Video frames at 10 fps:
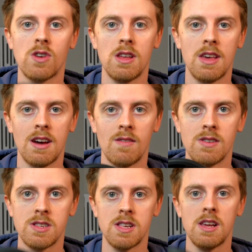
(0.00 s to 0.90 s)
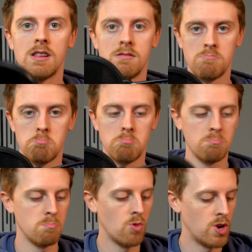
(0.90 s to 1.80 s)
trying that out and seeing
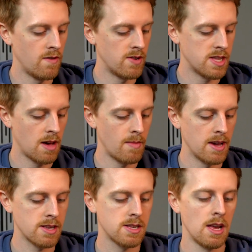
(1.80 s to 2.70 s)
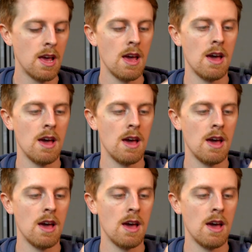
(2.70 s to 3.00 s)
what a difference that makes.